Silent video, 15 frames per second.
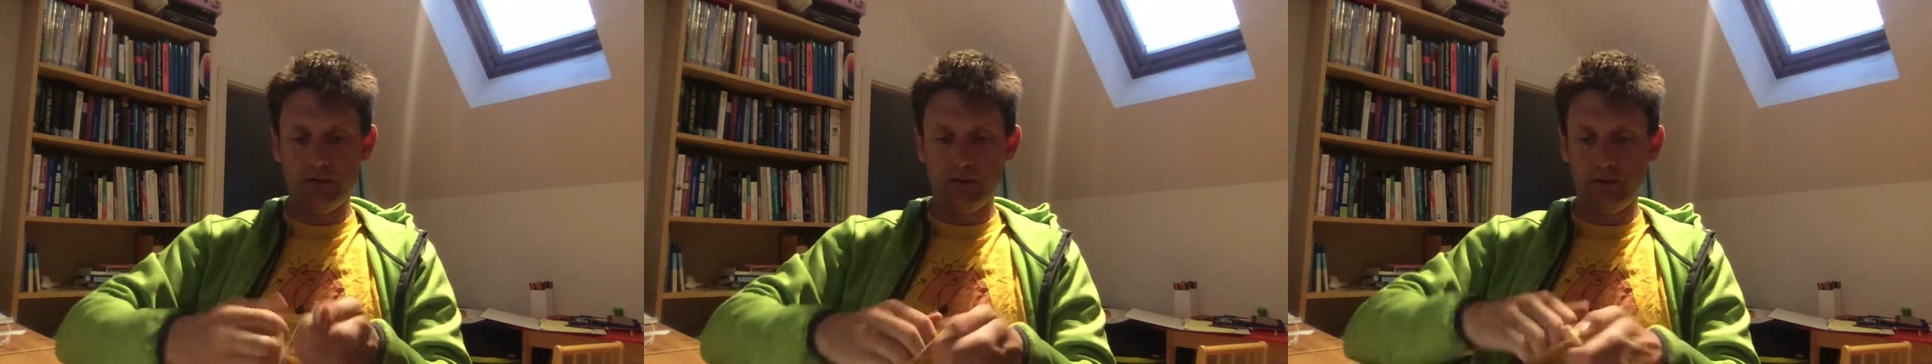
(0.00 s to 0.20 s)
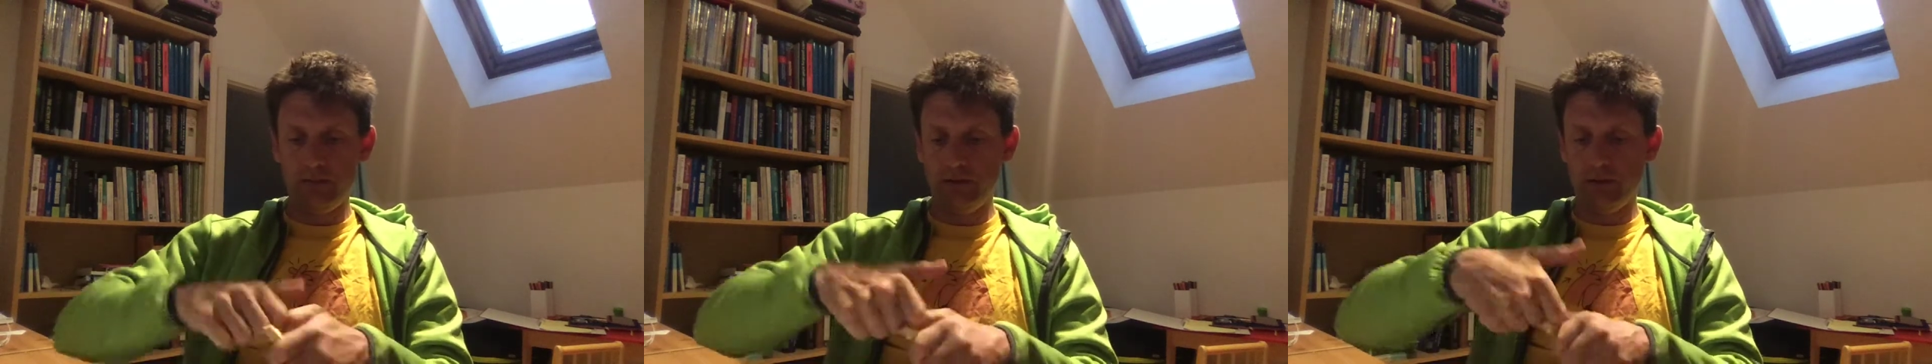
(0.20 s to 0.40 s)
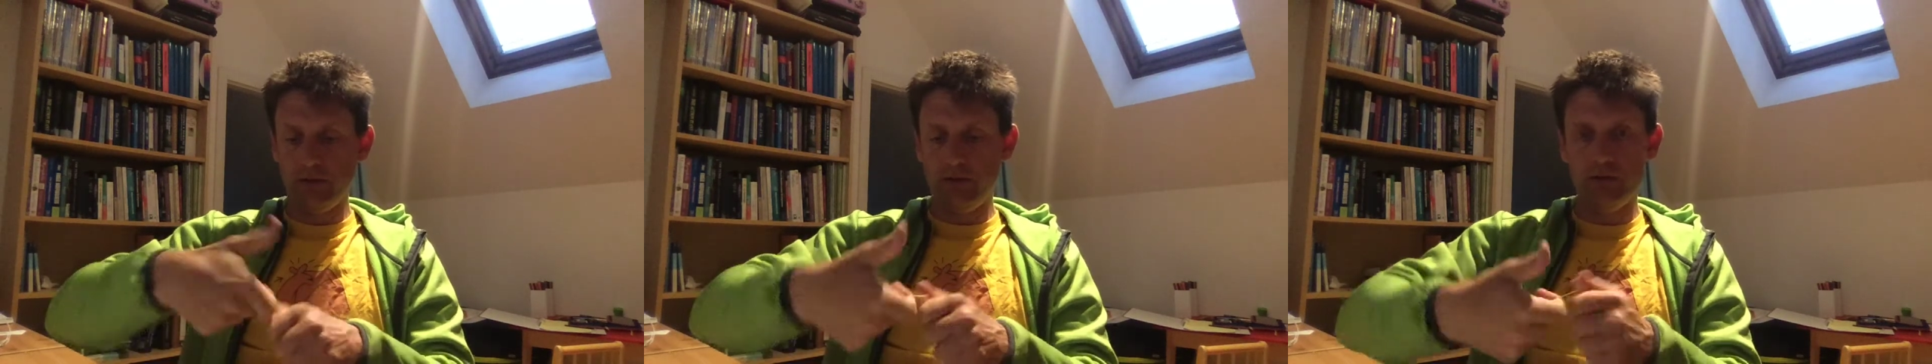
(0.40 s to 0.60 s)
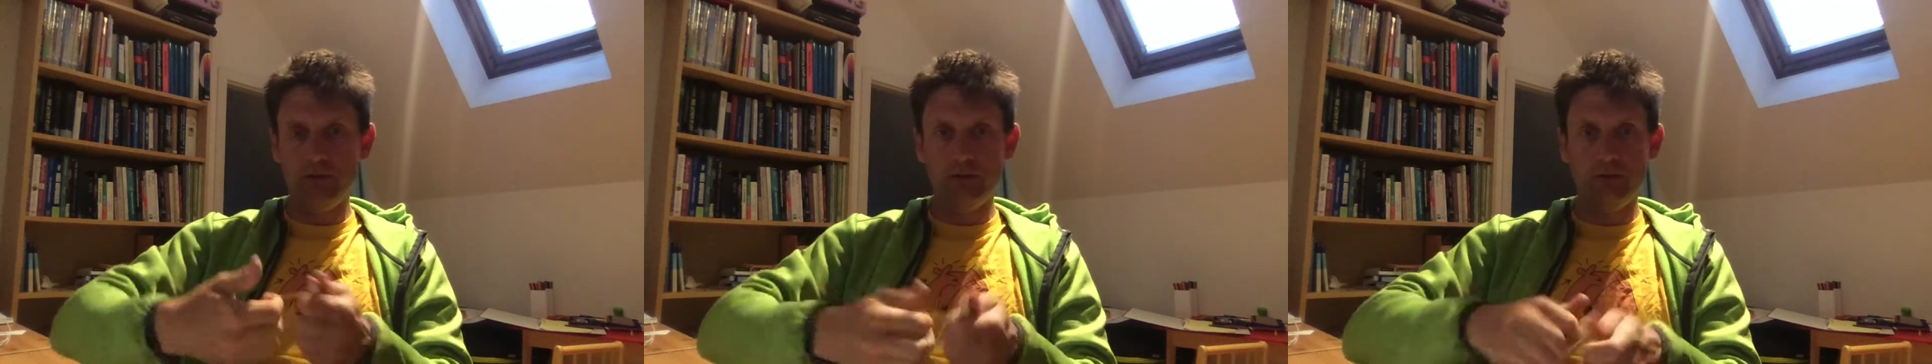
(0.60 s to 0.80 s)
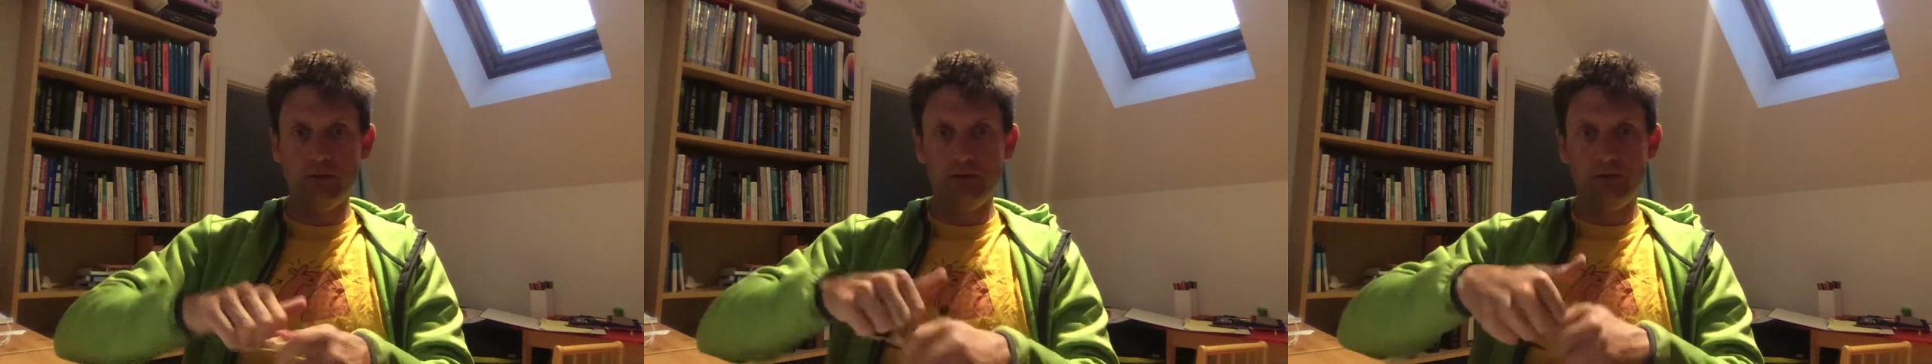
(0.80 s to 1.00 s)
and I'm just going to
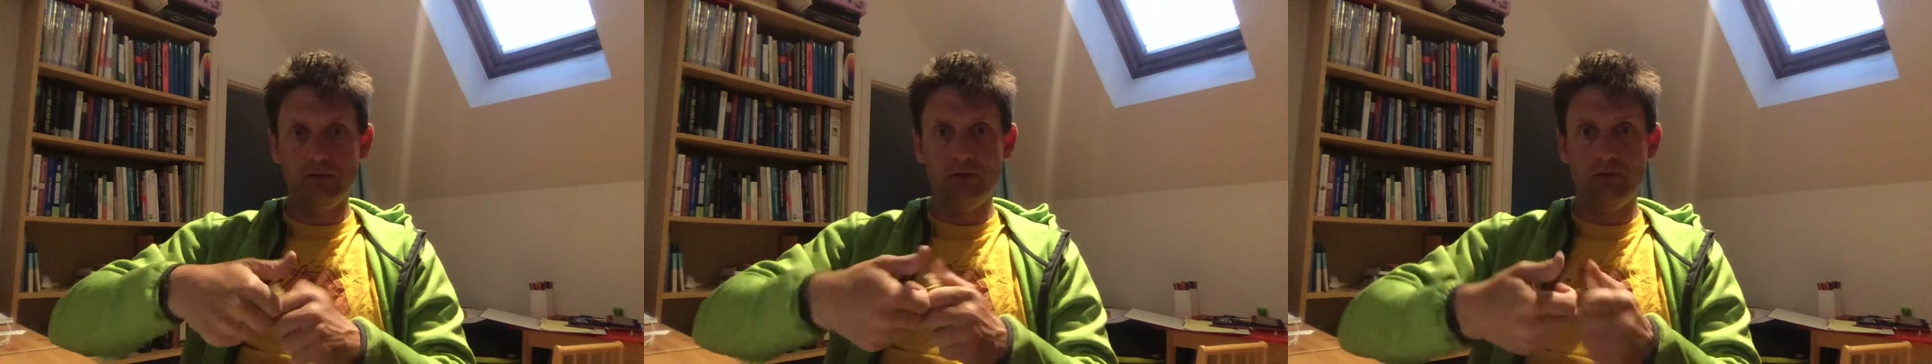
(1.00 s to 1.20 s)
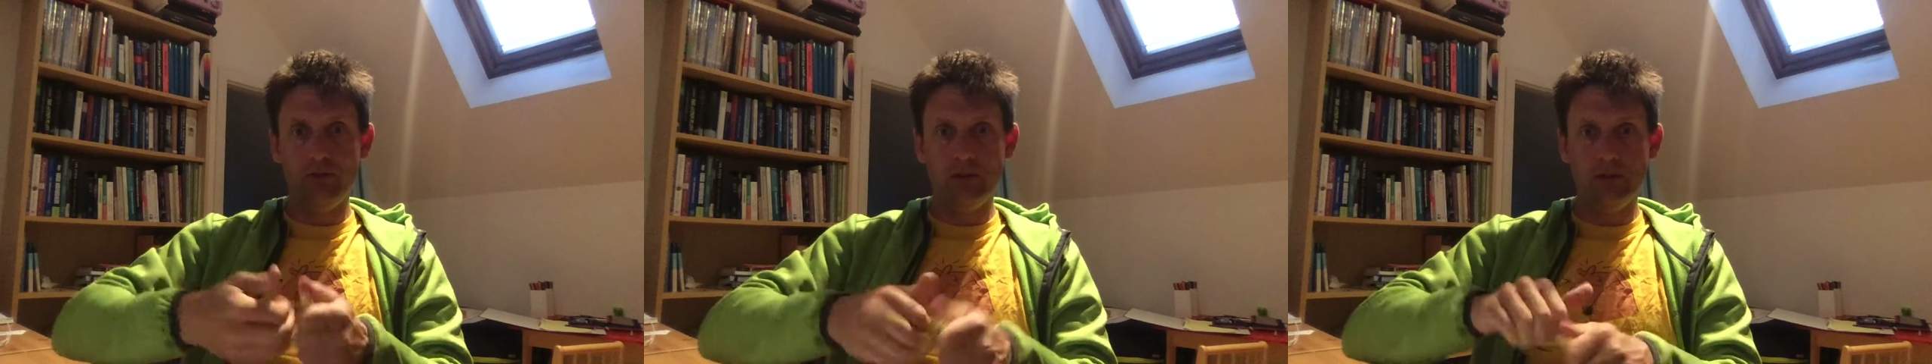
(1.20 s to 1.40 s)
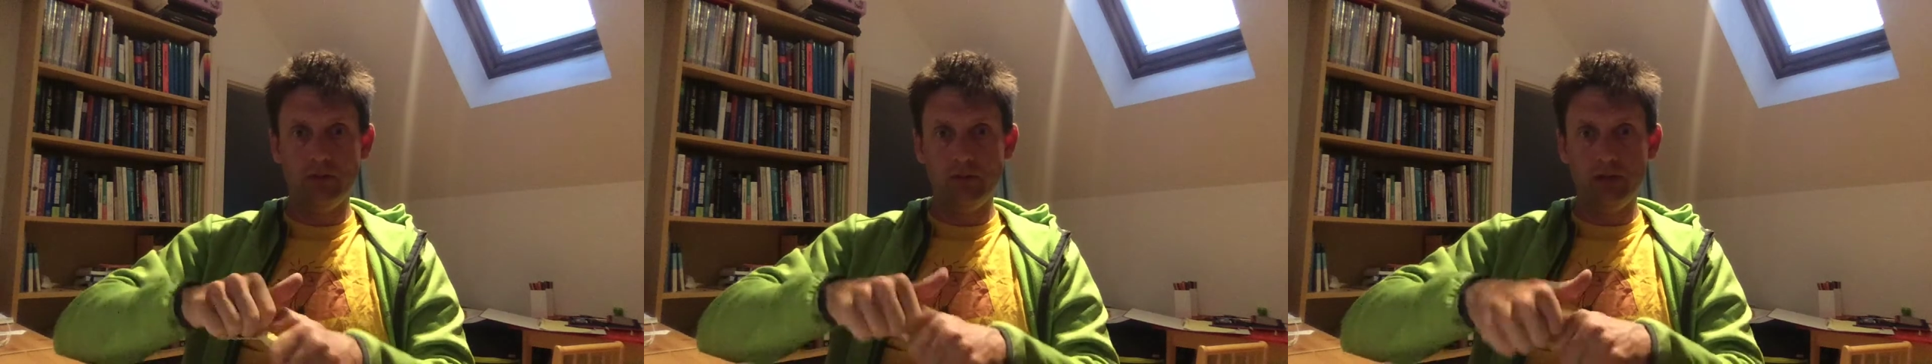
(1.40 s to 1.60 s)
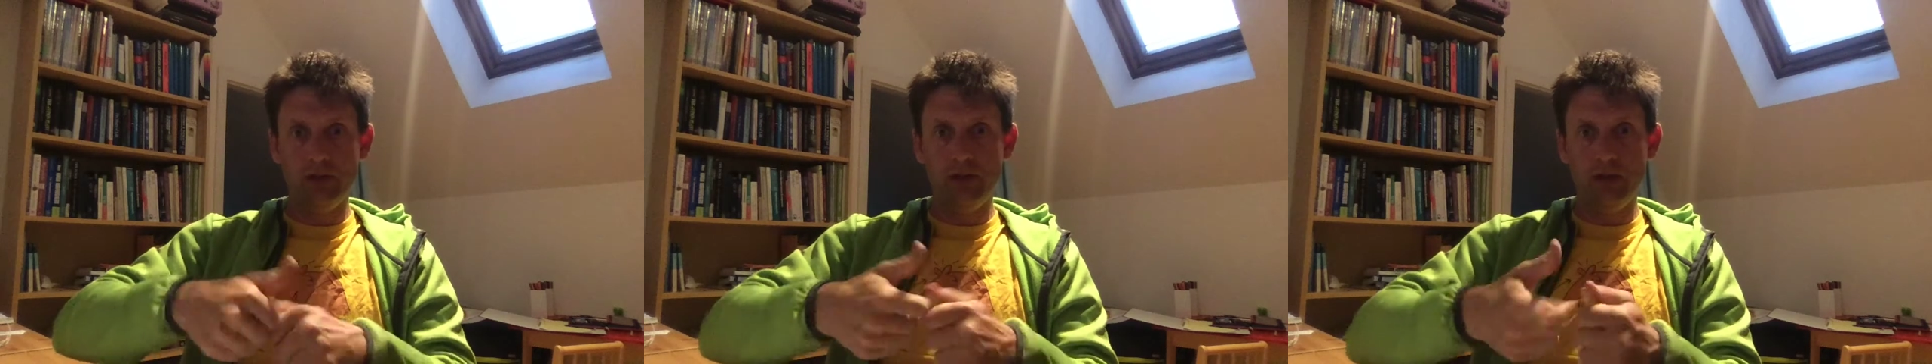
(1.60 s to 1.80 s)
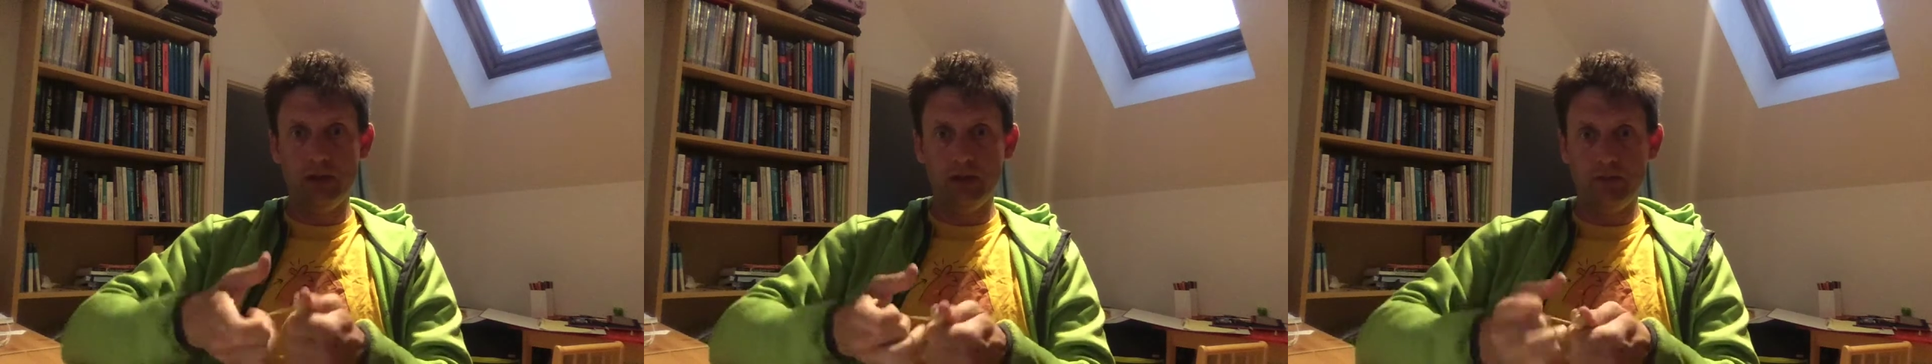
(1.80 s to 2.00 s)
stick them
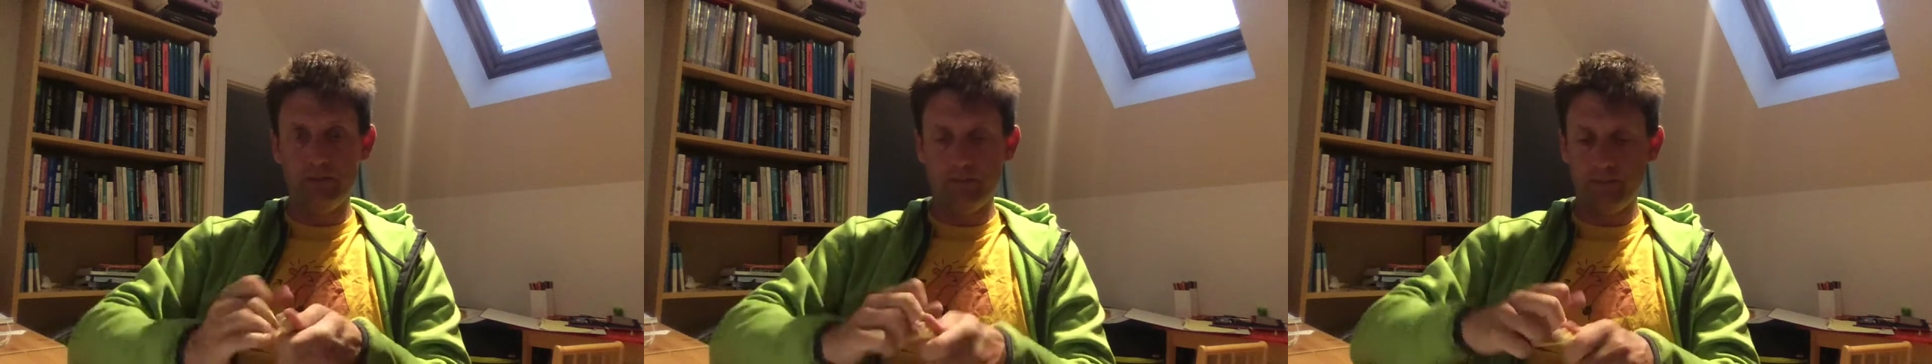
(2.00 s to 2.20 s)
together.